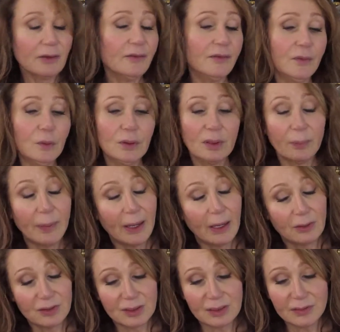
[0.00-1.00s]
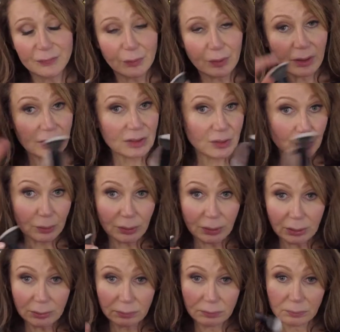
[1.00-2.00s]
for the pouches for the
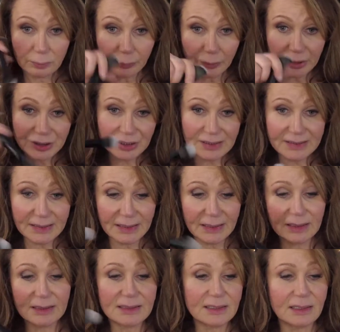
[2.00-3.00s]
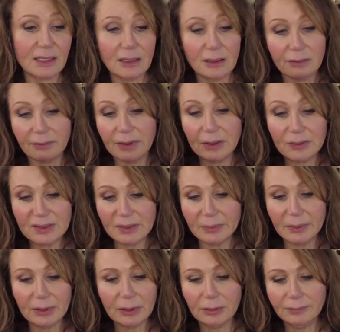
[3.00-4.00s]
dual brushes is they're
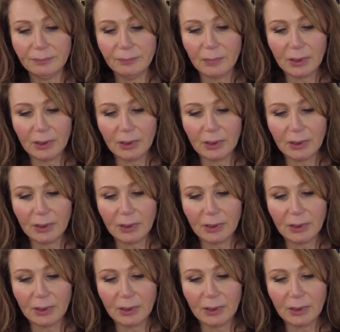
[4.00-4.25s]
reusable.